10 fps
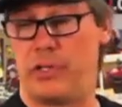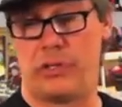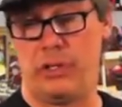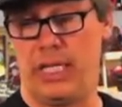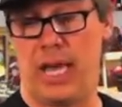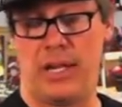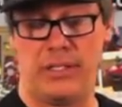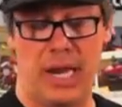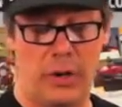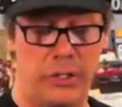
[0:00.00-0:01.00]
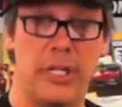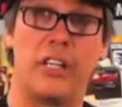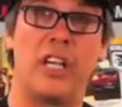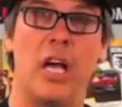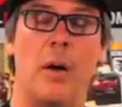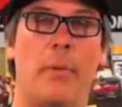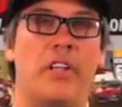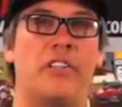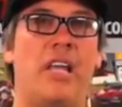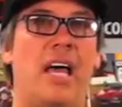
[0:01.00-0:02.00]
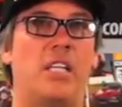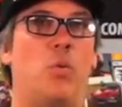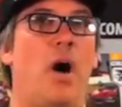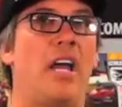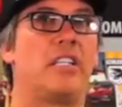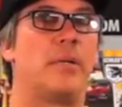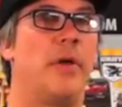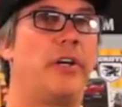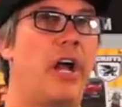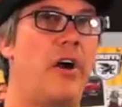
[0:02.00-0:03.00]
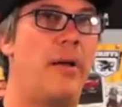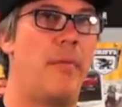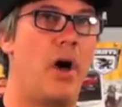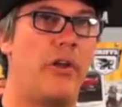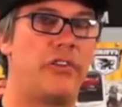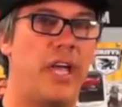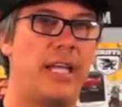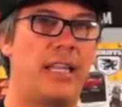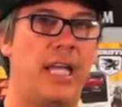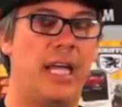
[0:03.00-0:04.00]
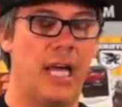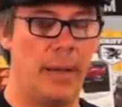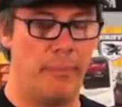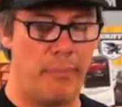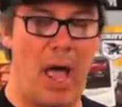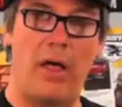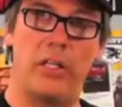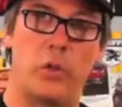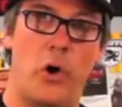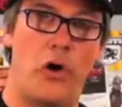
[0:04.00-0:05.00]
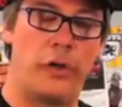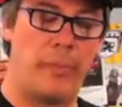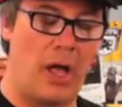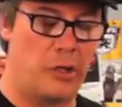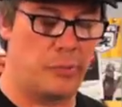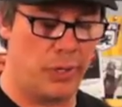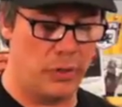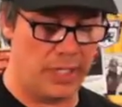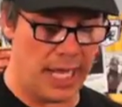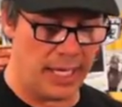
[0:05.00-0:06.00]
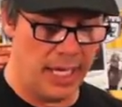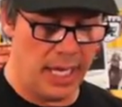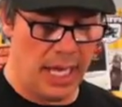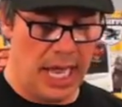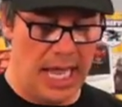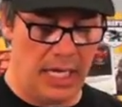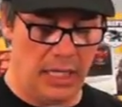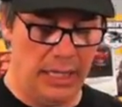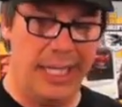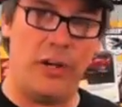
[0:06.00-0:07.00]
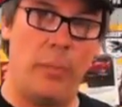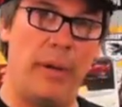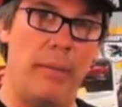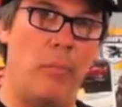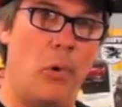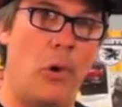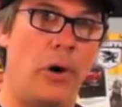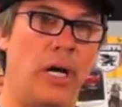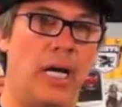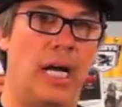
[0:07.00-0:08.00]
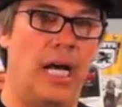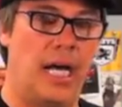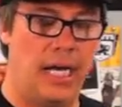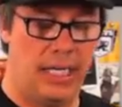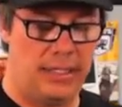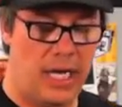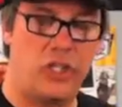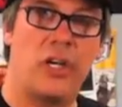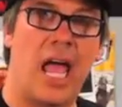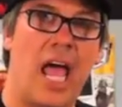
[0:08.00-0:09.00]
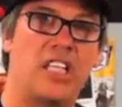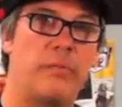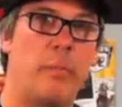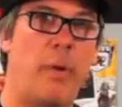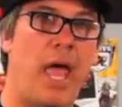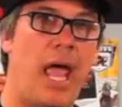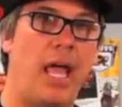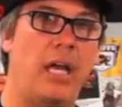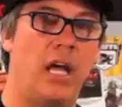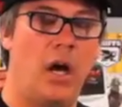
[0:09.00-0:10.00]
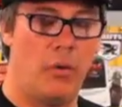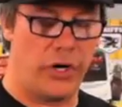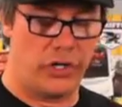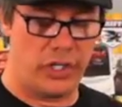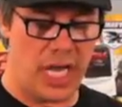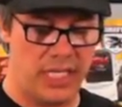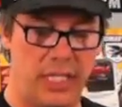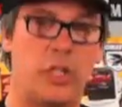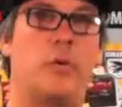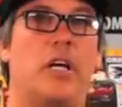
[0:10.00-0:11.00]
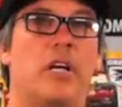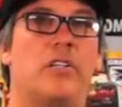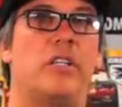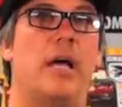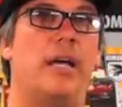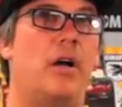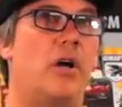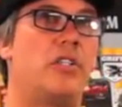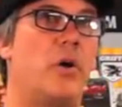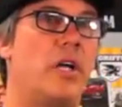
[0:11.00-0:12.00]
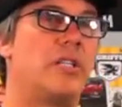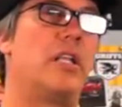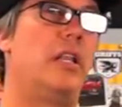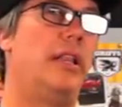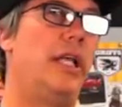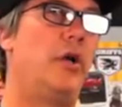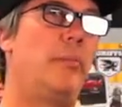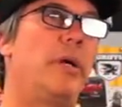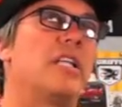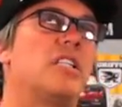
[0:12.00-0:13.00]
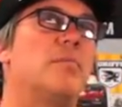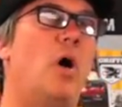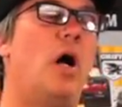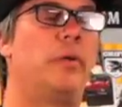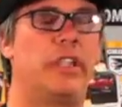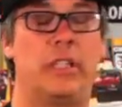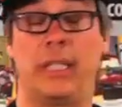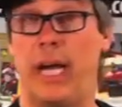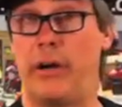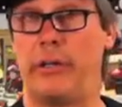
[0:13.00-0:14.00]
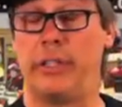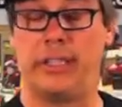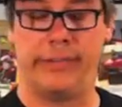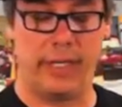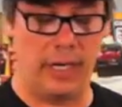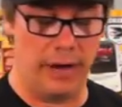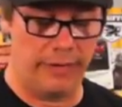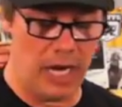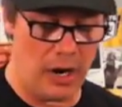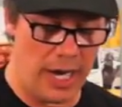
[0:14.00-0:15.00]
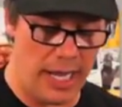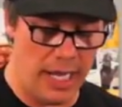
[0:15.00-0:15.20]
It's certainly not as narrow as this, but it's not as wide as some other Gaerne models like the Balance Oil or Balance ProTech. And a little bit more attention has to be paid when you're sizing this, because it also is a little bit small, which is uncharacteristic of Gaerne.